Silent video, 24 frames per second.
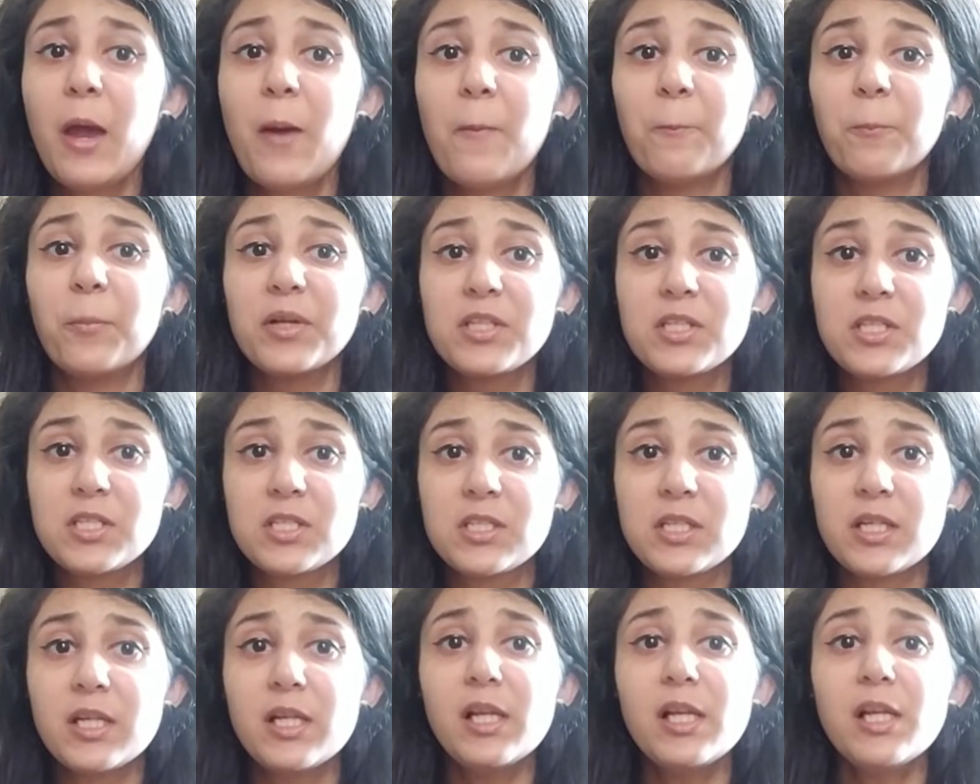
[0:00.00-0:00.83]
but
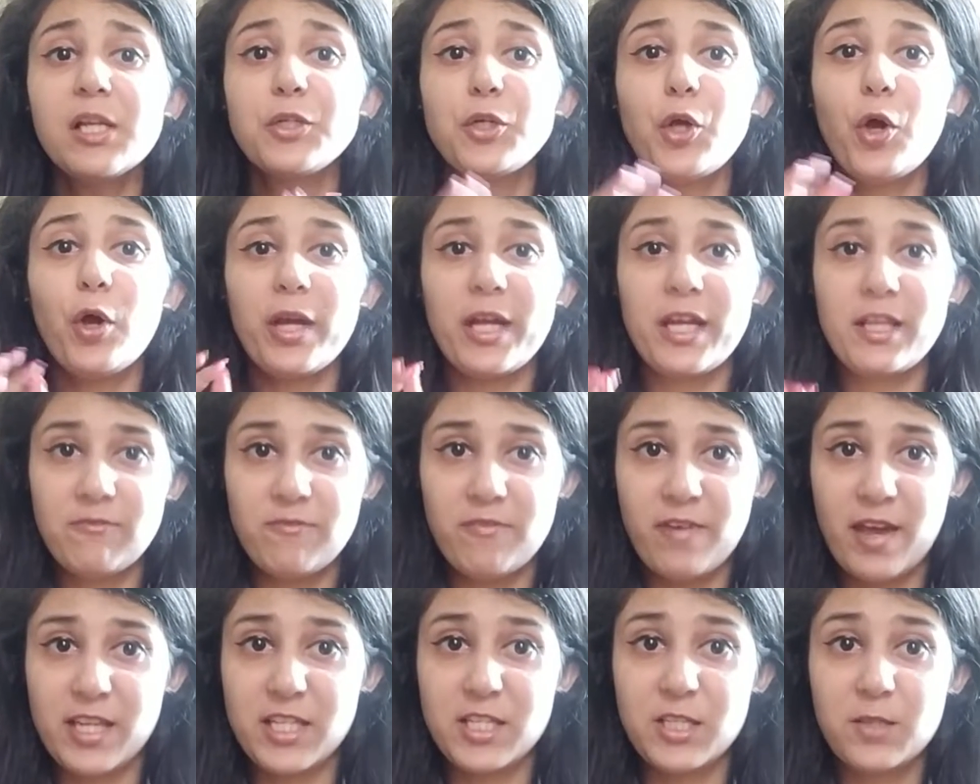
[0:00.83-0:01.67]
still your
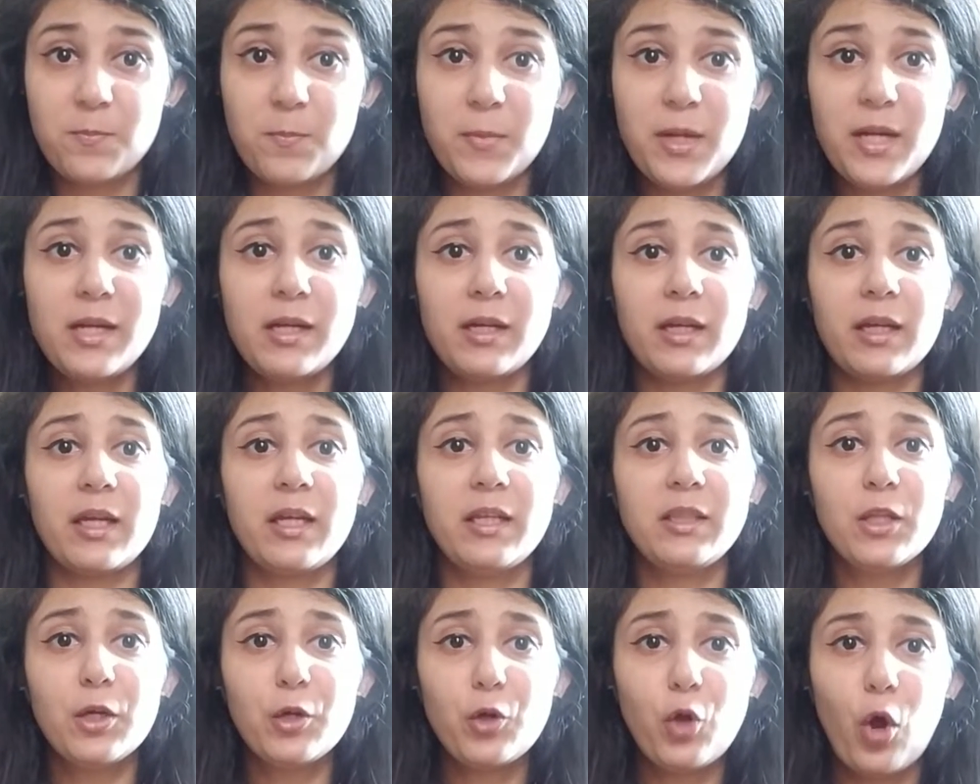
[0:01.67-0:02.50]
investment
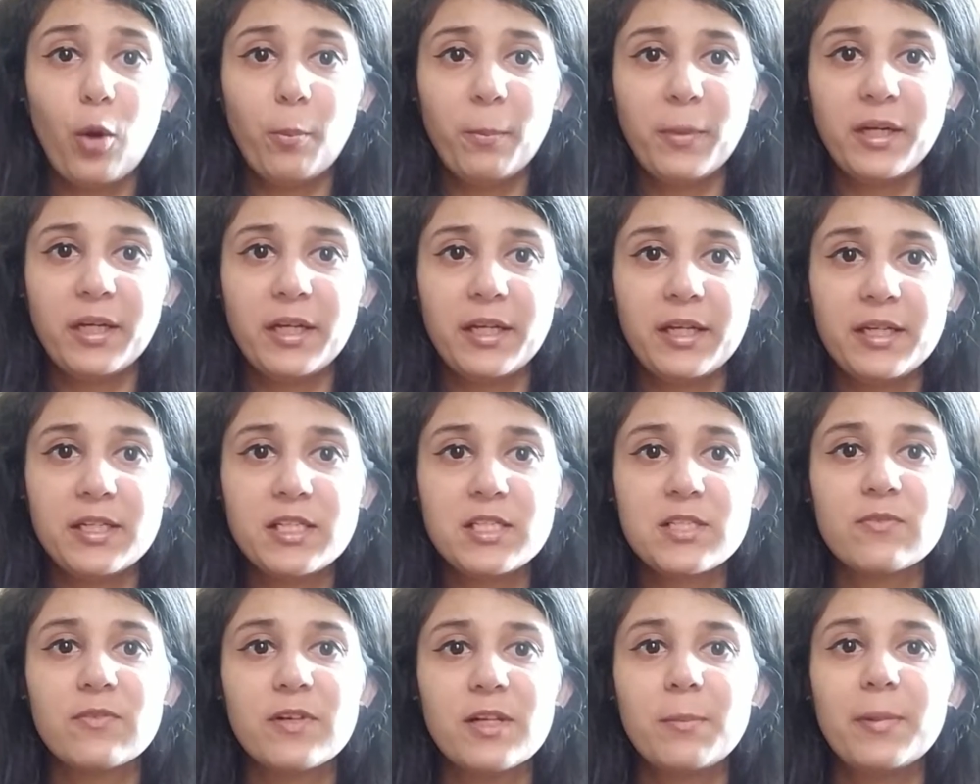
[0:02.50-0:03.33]
in the raw
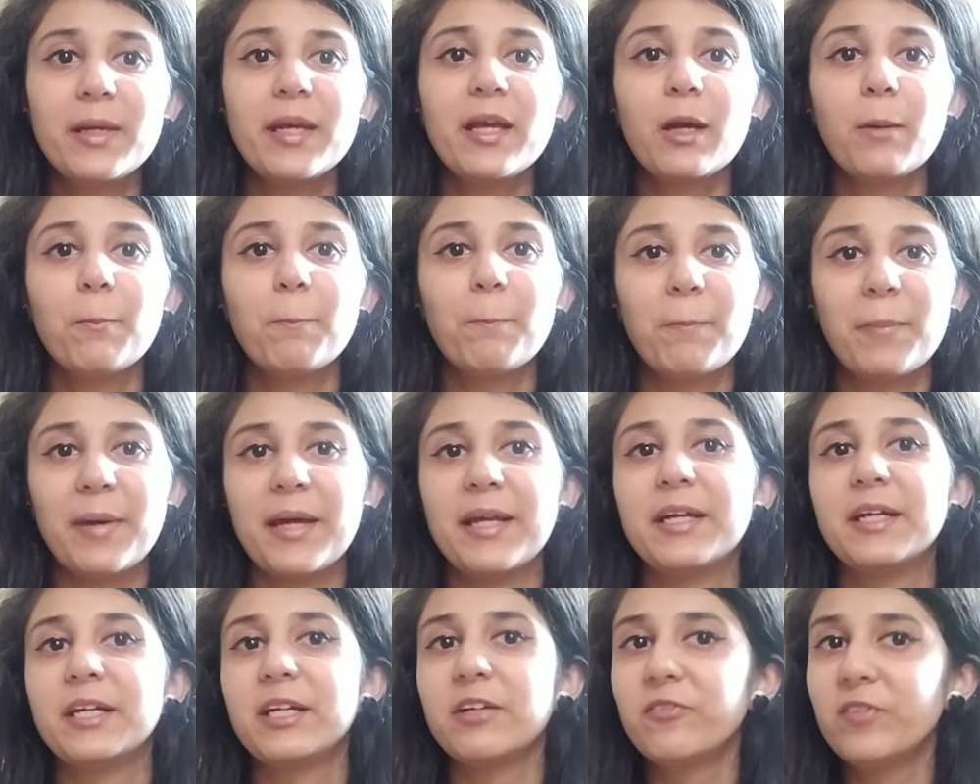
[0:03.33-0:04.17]
materials will be
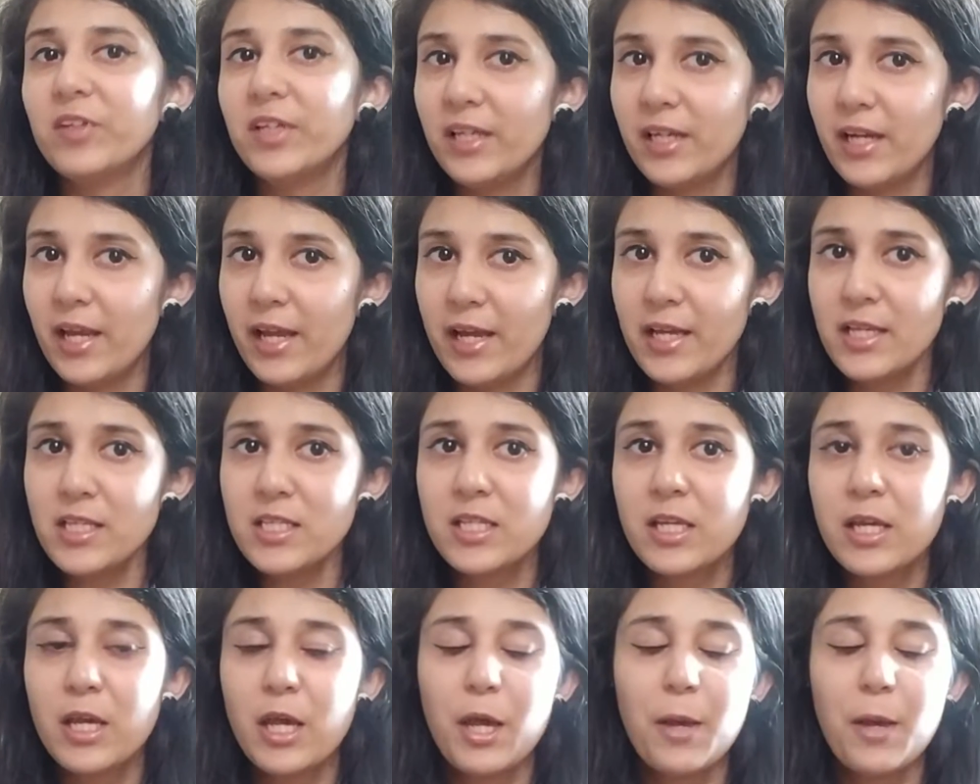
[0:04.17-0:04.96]
comparatively less